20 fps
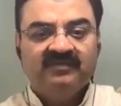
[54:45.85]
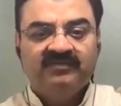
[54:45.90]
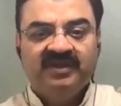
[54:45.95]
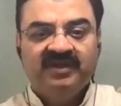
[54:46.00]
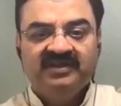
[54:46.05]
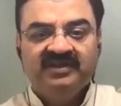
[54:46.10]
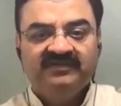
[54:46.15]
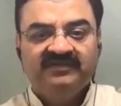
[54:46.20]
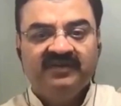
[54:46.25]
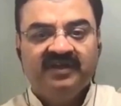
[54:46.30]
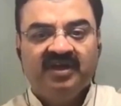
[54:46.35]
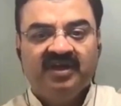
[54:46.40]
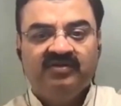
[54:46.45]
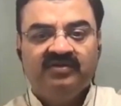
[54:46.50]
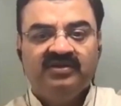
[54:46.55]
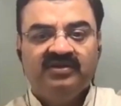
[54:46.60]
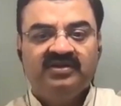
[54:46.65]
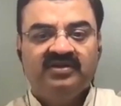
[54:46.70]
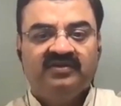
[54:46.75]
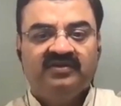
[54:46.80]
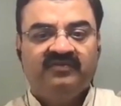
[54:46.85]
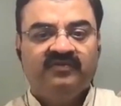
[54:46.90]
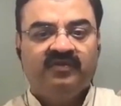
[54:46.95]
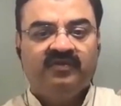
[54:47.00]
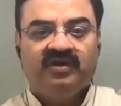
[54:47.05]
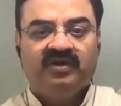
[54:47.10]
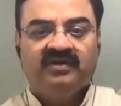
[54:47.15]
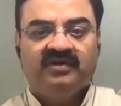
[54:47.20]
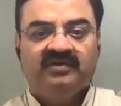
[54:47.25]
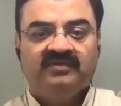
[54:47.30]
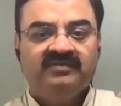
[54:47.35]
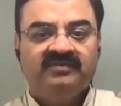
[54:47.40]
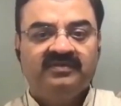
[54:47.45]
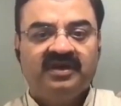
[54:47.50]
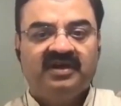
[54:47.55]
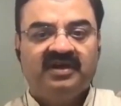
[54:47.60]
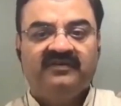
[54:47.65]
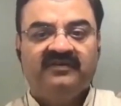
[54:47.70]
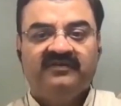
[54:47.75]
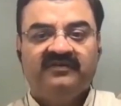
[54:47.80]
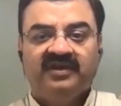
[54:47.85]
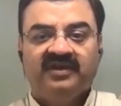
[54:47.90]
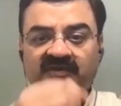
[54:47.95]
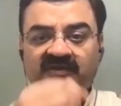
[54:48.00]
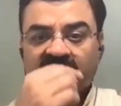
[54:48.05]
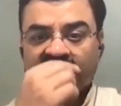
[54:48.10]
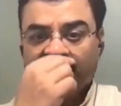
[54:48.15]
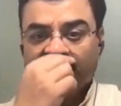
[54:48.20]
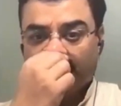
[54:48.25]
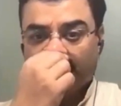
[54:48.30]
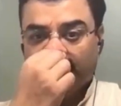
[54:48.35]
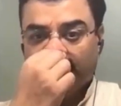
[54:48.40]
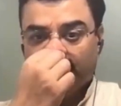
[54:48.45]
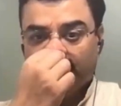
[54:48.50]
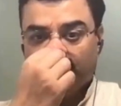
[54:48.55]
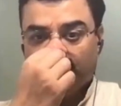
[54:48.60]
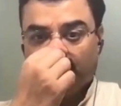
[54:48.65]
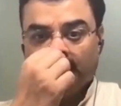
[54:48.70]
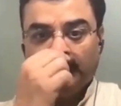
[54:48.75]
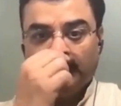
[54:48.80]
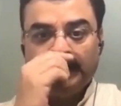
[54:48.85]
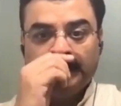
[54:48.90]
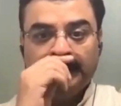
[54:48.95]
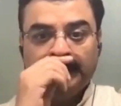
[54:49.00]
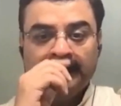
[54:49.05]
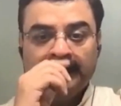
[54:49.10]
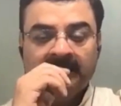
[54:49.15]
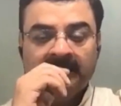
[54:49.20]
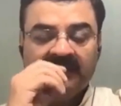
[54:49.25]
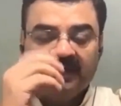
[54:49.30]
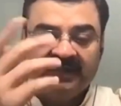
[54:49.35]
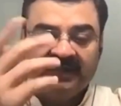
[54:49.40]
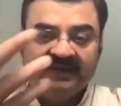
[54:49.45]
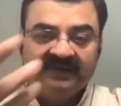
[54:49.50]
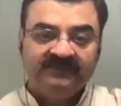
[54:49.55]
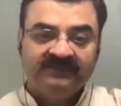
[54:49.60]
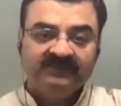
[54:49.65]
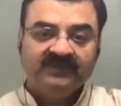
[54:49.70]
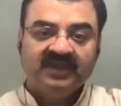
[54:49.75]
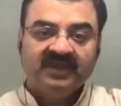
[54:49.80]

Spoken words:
please fill out your form, fill out the form if you want to